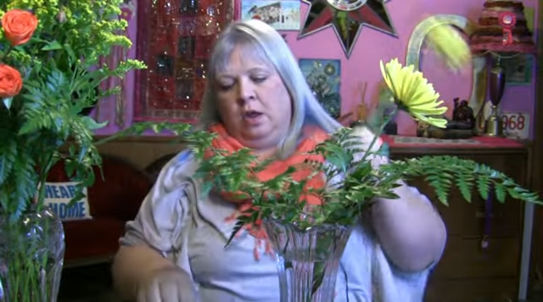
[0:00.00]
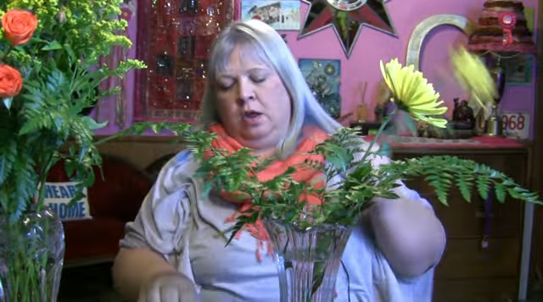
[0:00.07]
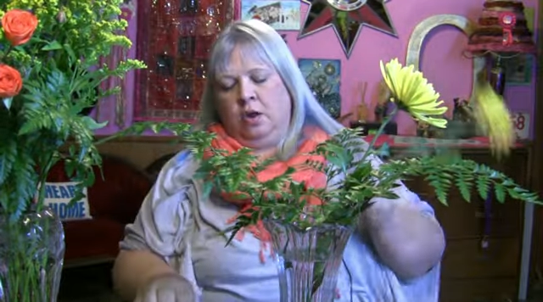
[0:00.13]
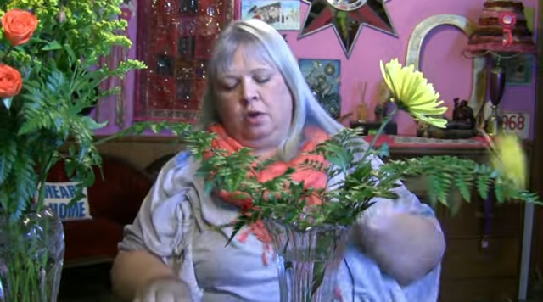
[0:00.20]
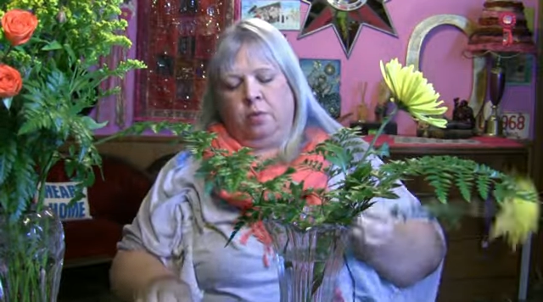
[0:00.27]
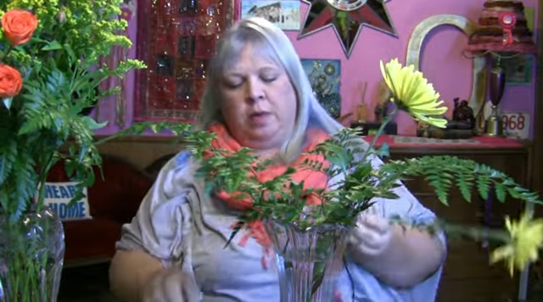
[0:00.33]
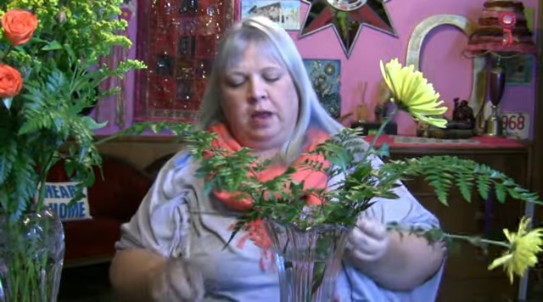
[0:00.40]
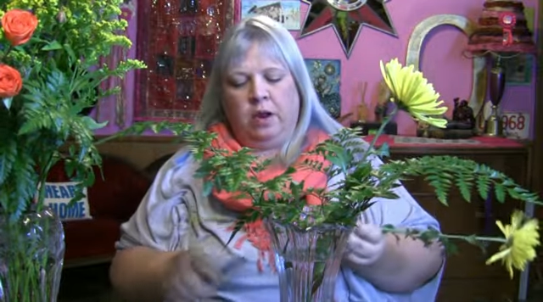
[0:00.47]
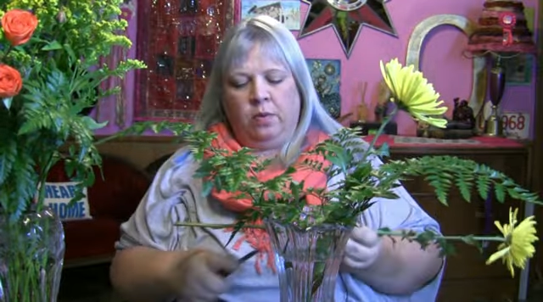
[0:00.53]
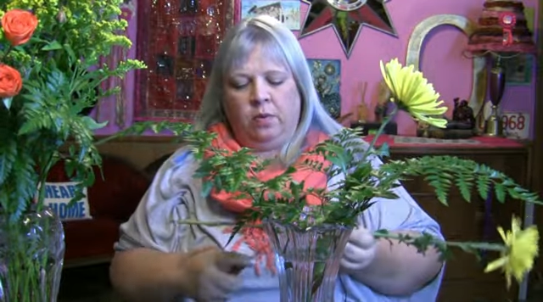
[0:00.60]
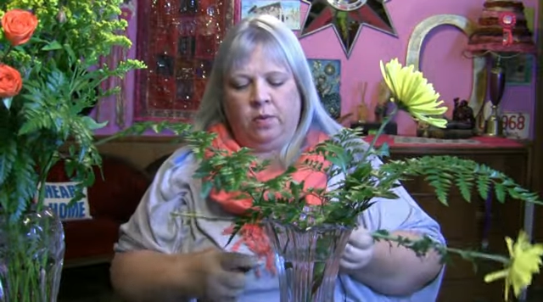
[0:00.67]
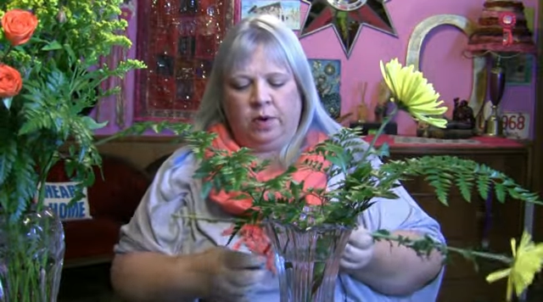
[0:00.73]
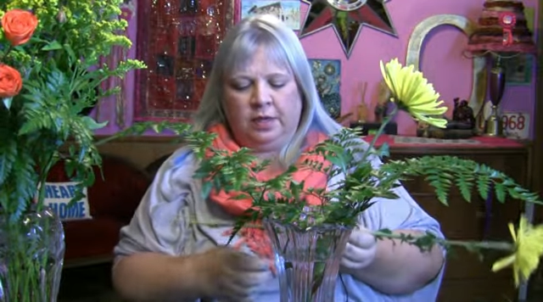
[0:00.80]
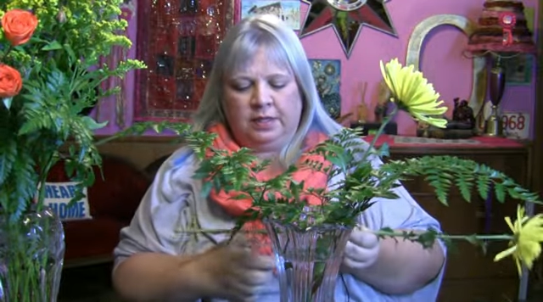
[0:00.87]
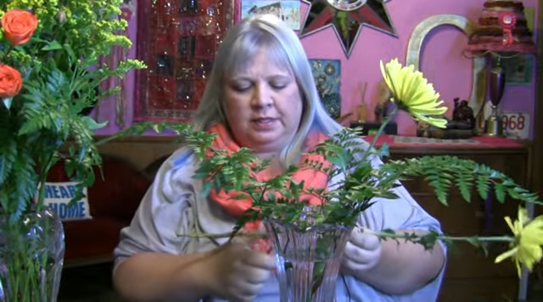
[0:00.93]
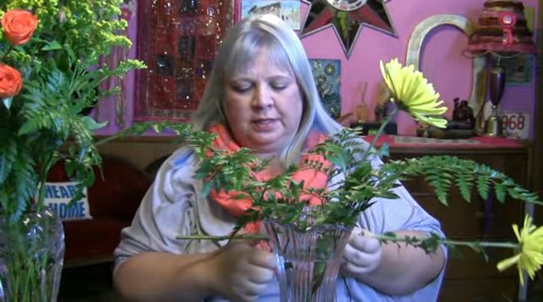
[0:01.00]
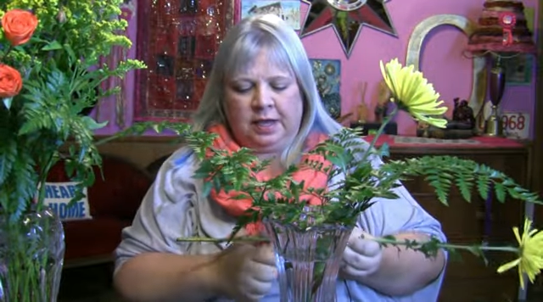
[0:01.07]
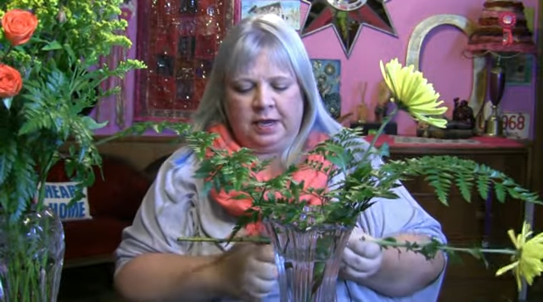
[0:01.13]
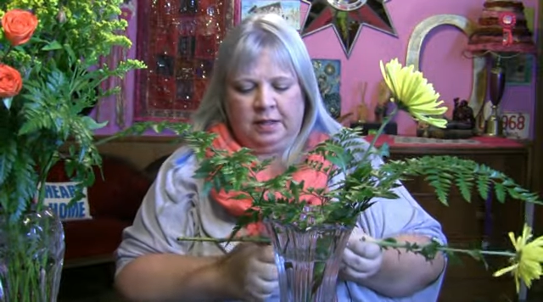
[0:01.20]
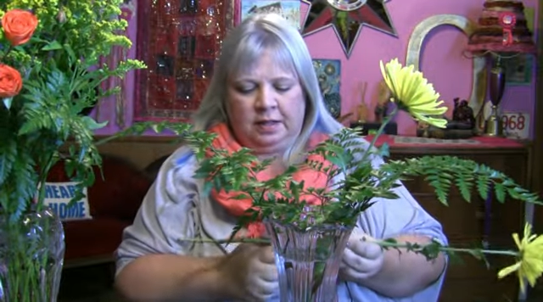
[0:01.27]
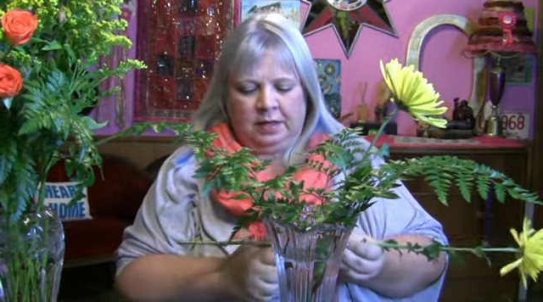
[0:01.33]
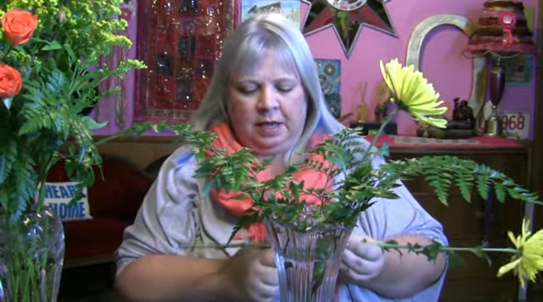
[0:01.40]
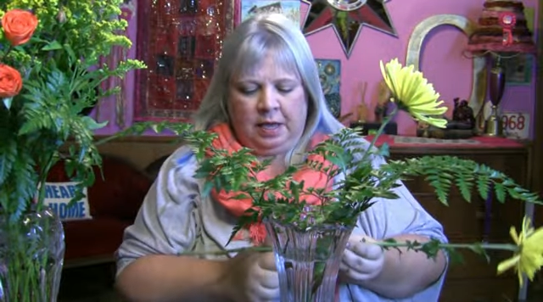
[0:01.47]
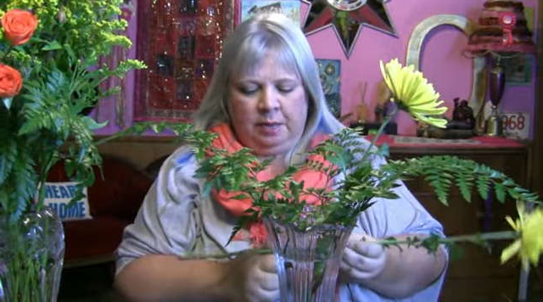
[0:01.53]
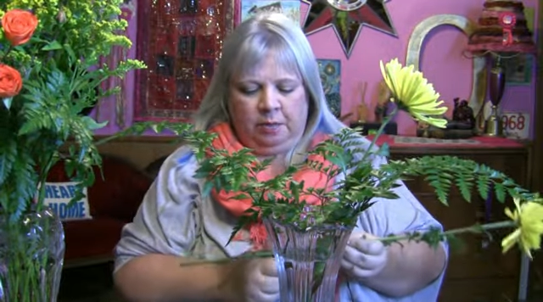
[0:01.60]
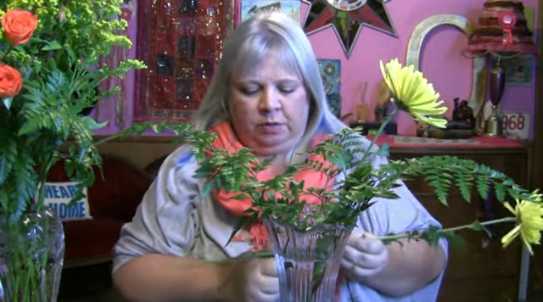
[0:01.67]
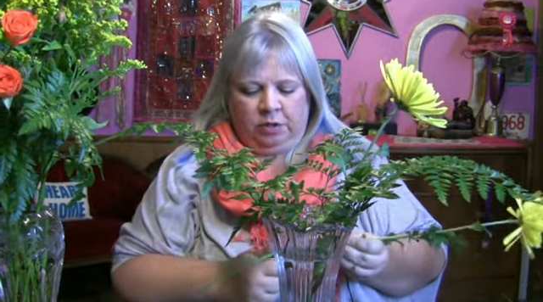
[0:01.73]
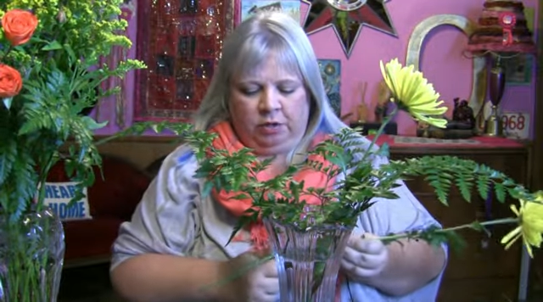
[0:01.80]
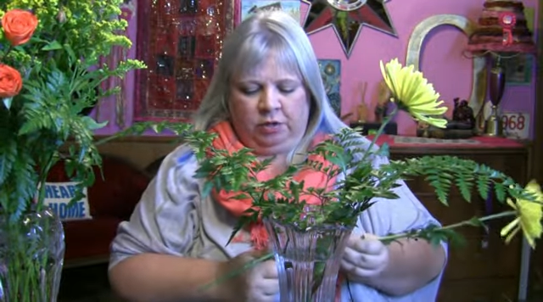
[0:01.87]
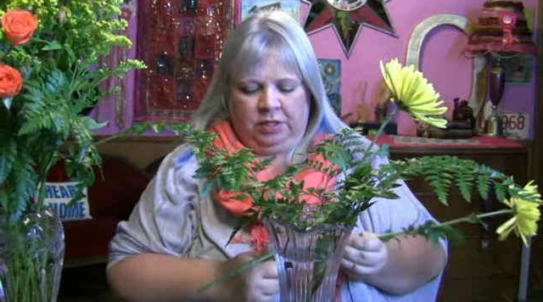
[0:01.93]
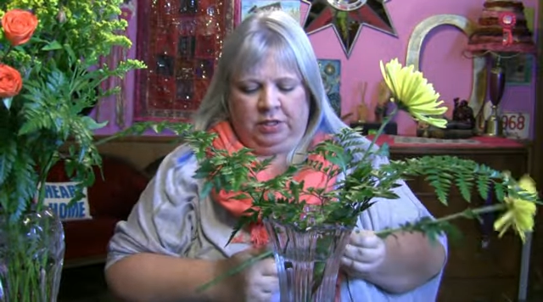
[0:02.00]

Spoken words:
no matter what side of the table you're